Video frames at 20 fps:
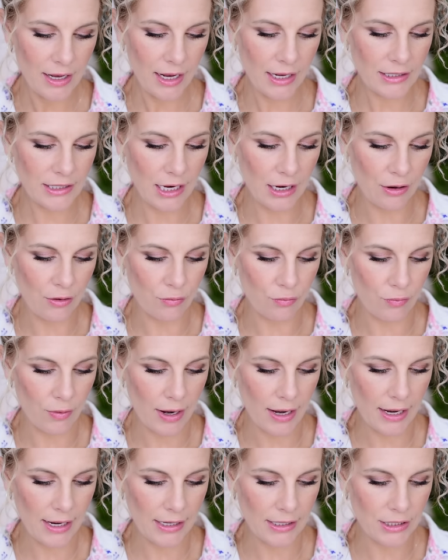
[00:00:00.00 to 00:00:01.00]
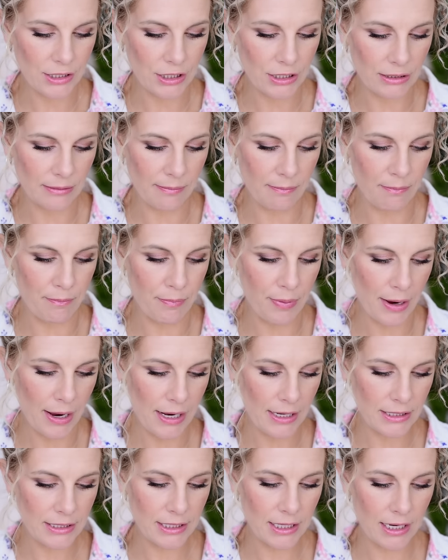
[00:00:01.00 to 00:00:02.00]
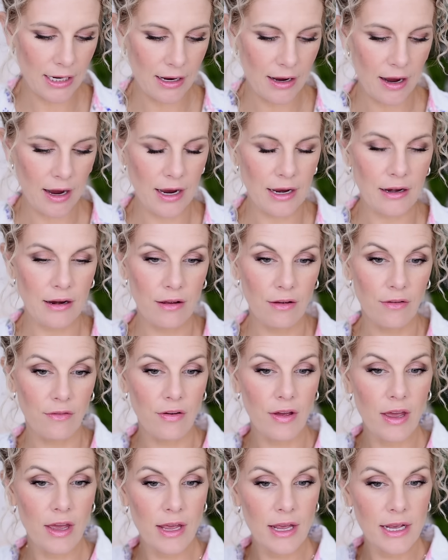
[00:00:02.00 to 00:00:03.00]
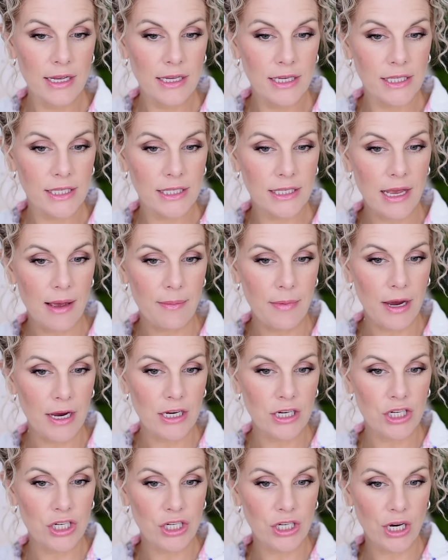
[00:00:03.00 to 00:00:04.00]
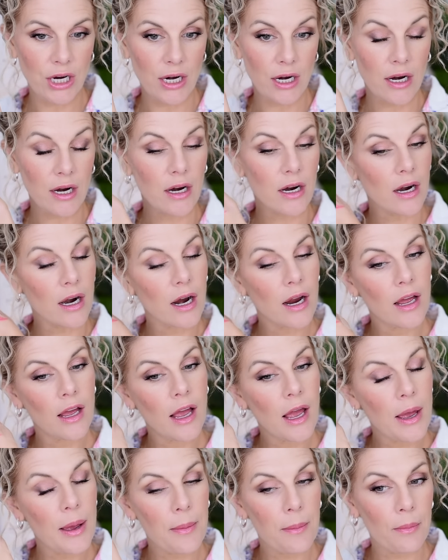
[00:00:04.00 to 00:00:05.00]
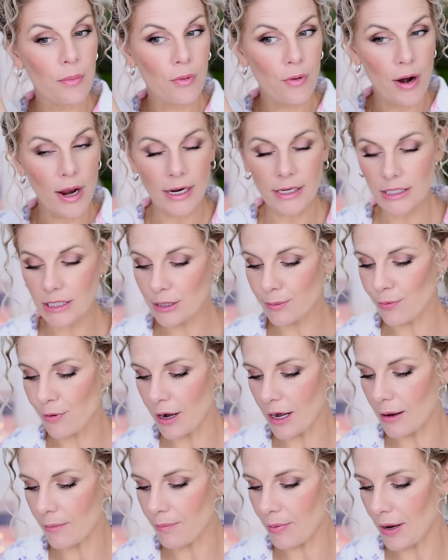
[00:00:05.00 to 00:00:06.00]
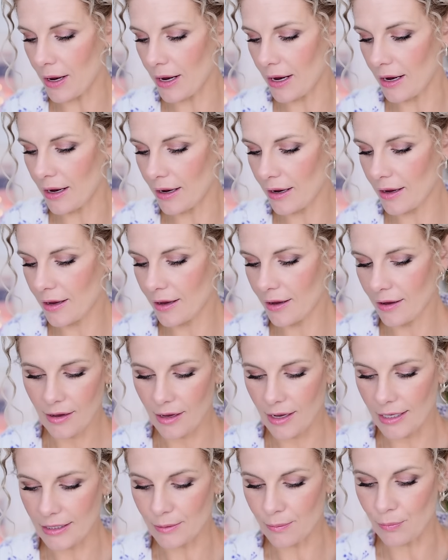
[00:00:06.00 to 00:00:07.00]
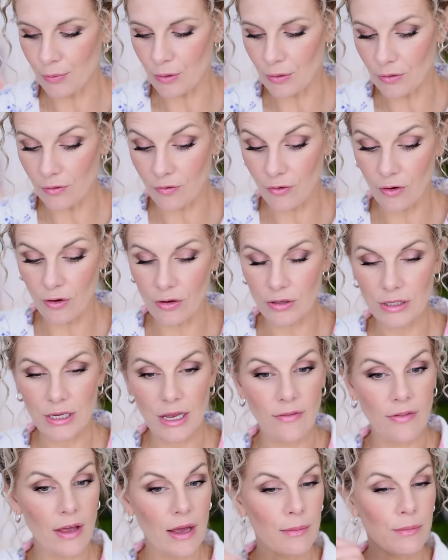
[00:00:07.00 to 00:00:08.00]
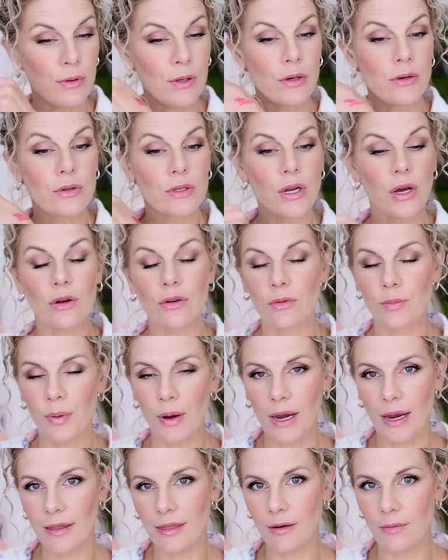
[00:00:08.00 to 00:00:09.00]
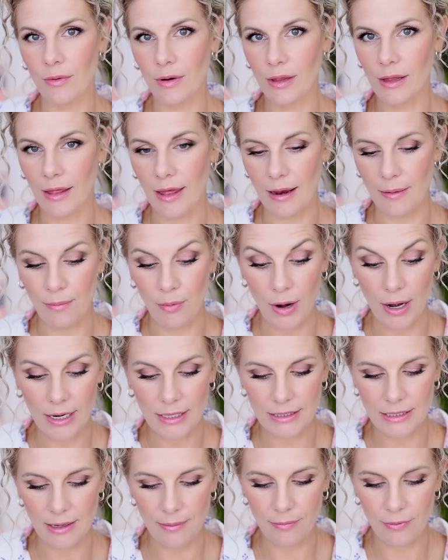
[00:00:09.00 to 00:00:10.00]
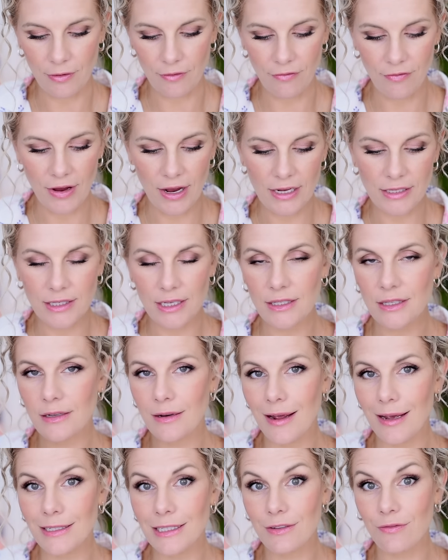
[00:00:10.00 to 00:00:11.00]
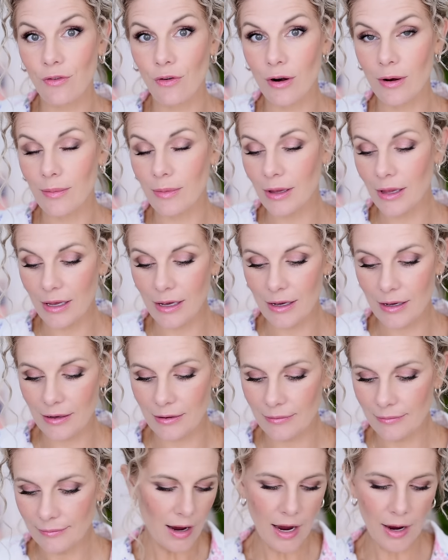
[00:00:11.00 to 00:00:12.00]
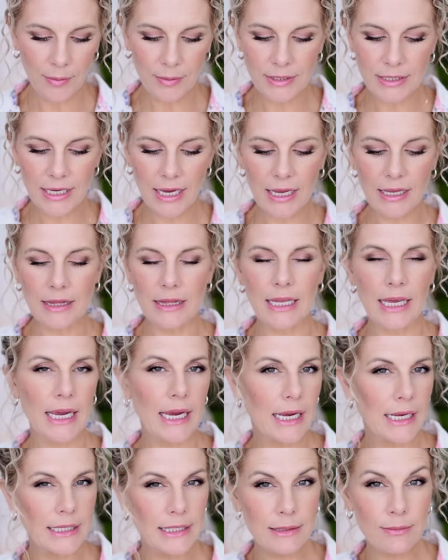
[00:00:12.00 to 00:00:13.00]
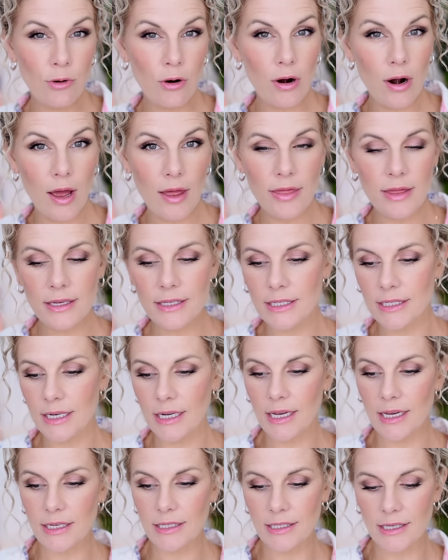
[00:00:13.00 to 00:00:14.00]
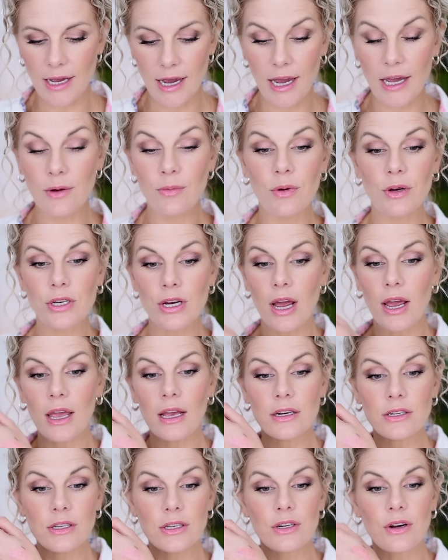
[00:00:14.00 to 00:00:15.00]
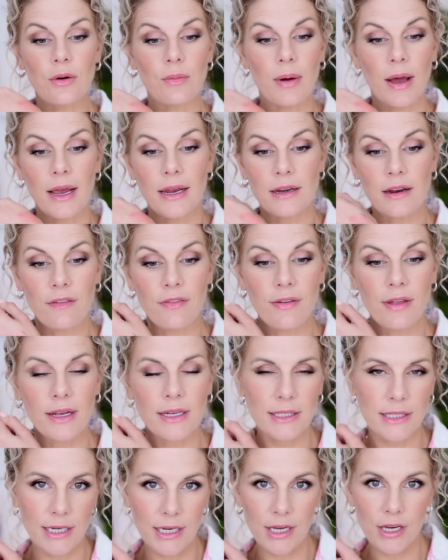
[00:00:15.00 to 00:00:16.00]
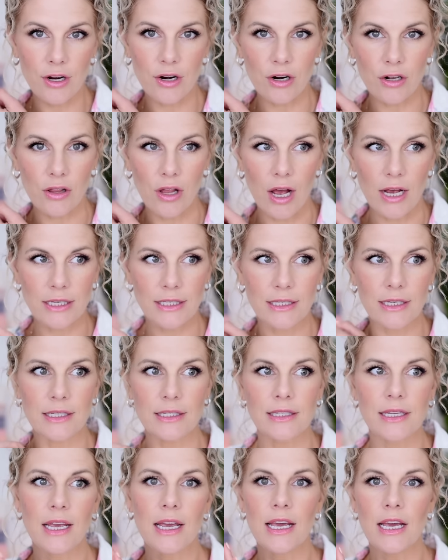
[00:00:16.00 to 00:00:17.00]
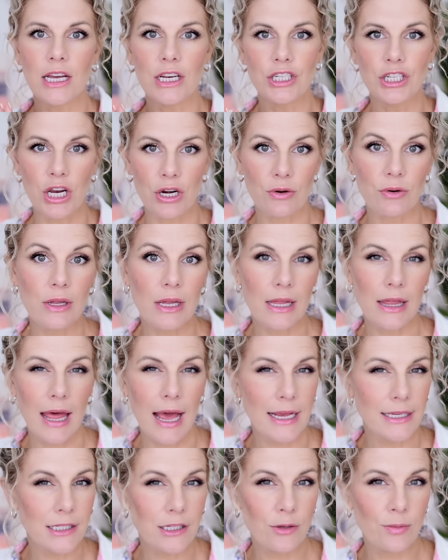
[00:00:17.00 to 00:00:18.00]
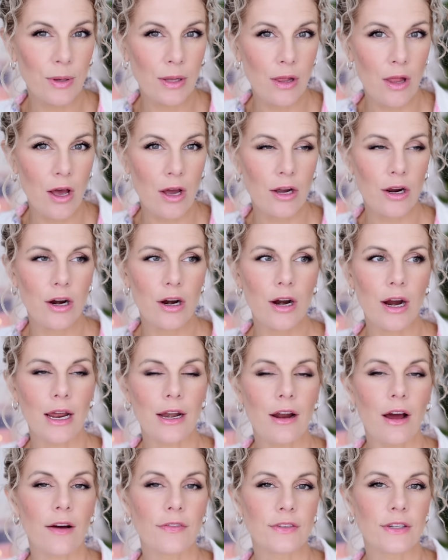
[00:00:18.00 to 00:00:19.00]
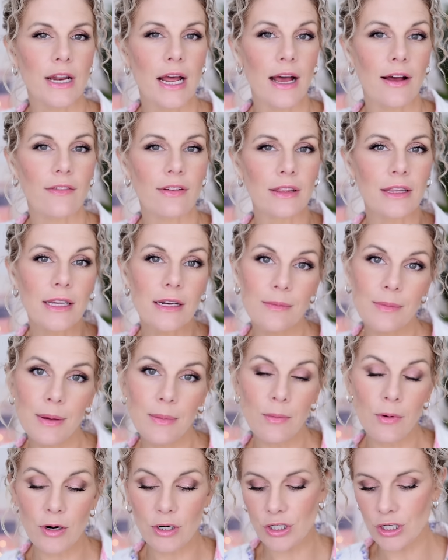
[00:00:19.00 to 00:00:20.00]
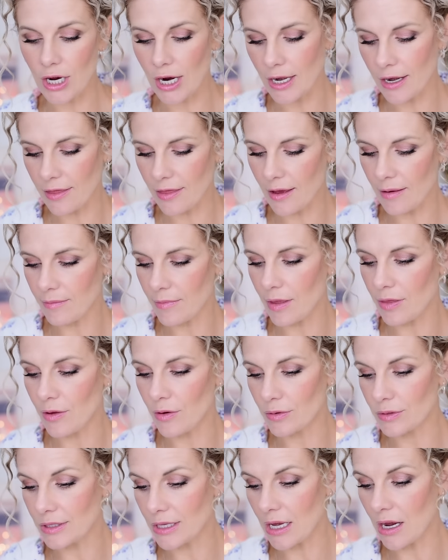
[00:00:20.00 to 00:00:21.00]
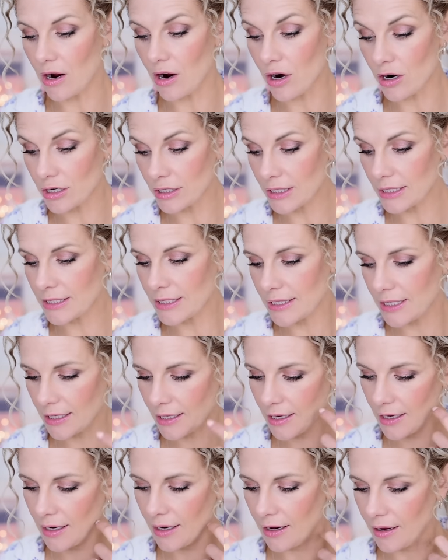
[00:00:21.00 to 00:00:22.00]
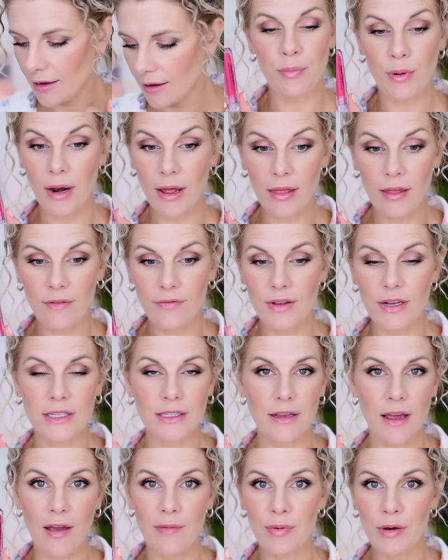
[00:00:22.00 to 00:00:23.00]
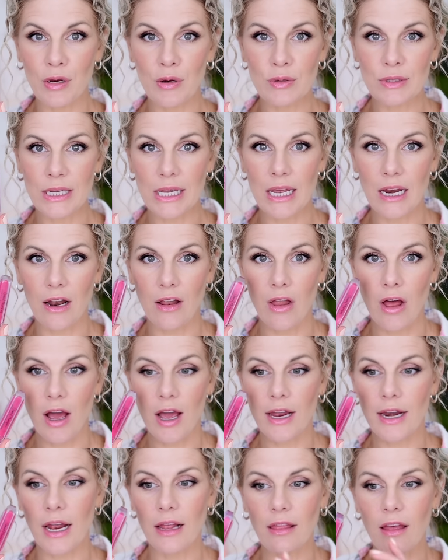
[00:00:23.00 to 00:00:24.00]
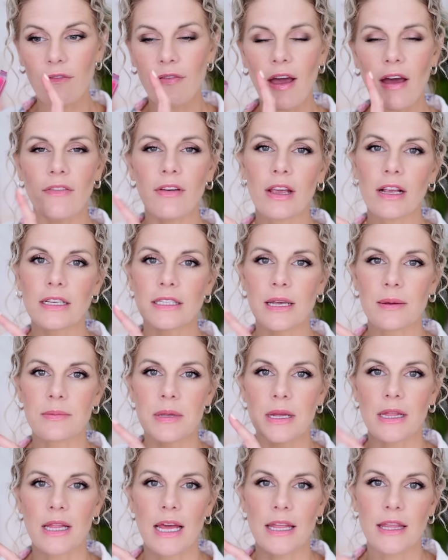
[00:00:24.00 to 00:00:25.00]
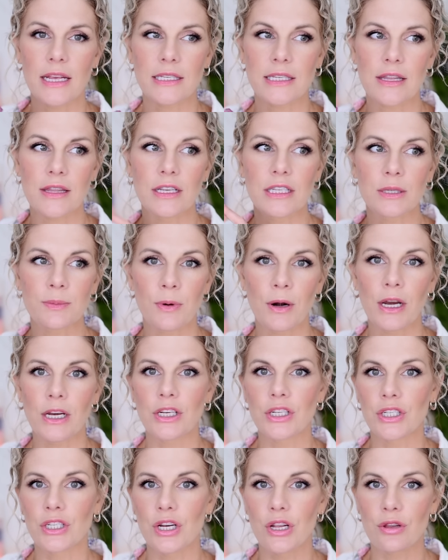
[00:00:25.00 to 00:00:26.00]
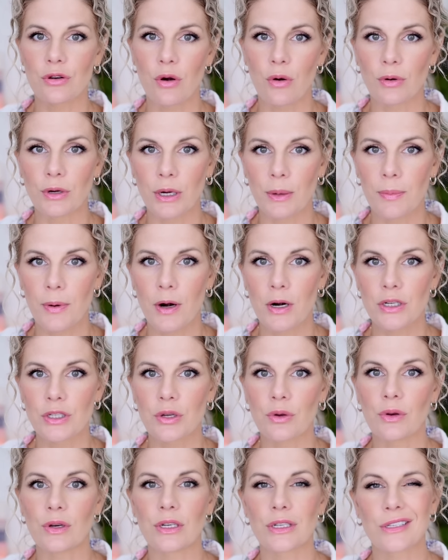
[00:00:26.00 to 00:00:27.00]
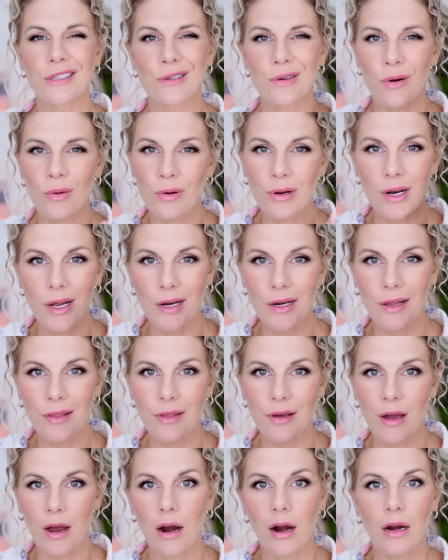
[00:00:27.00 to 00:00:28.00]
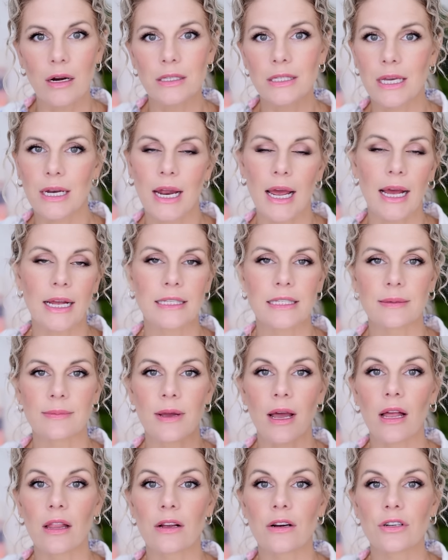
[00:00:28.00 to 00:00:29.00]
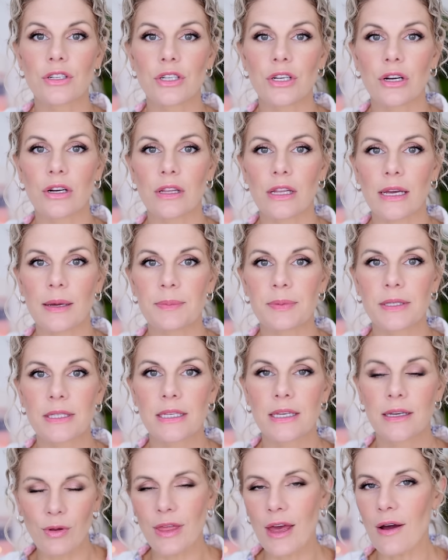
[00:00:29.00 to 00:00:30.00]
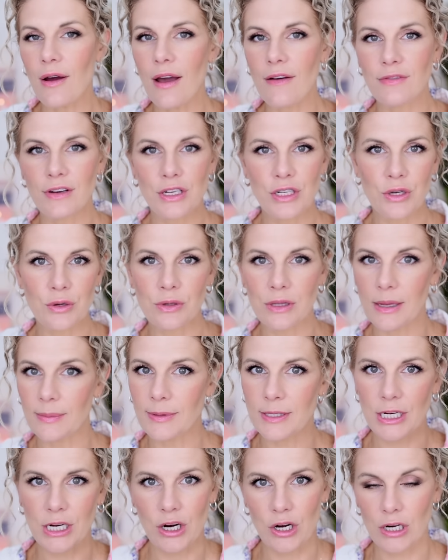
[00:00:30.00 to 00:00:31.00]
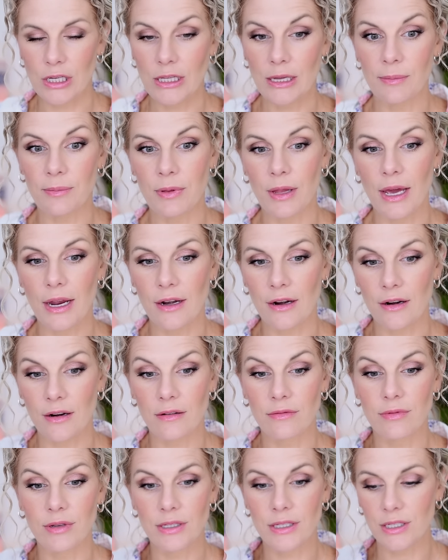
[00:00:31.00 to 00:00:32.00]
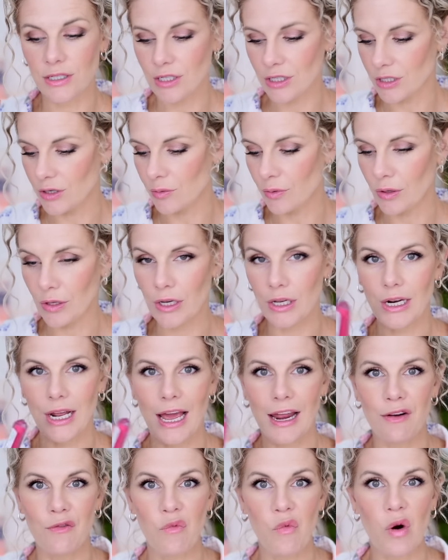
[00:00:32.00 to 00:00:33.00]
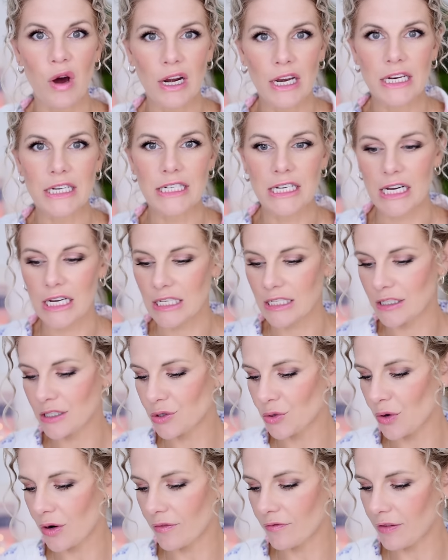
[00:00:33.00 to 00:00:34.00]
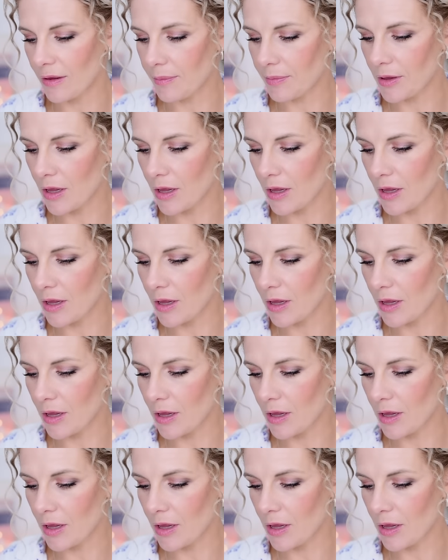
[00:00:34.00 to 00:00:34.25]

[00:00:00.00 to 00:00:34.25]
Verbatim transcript: It's a great, just basic kind of semi-sheer, bright spring pink. It's beautiful. It's kind of like a blue toned pink that really like brightens up your face. It's a nice formula. I would say leans more on the sticky side, which I actually don't mind. I feel like stickier glosses generally last a little bit longer and often have a little bit more shine in them than those that aren't as sticky. But I love this. I've been using it a lot and I love having something like this in the spring just to throw in your purse. You can just throw it on in the car. It's gonna add some color to your lips without having to do a lipstick or a lip liner. This is just a really kind of one and done sort of lip